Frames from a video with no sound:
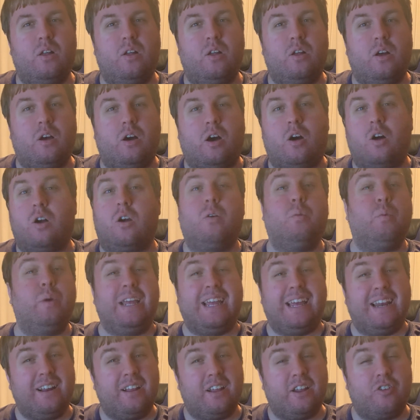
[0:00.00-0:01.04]
Are we
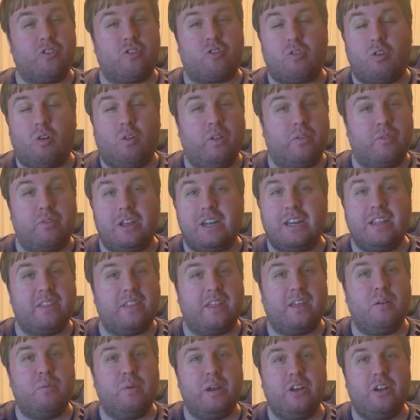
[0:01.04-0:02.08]
in control of
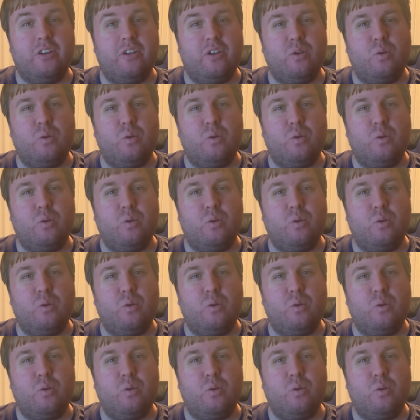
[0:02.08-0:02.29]
anything we do?